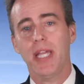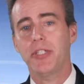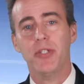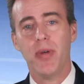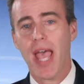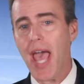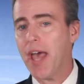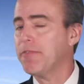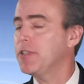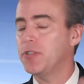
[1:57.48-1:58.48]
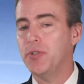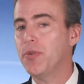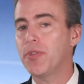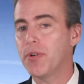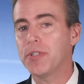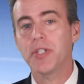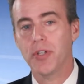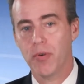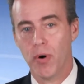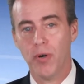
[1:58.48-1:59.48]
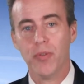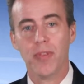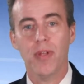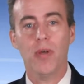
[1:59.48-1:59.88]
get you half to 2/3 of the growth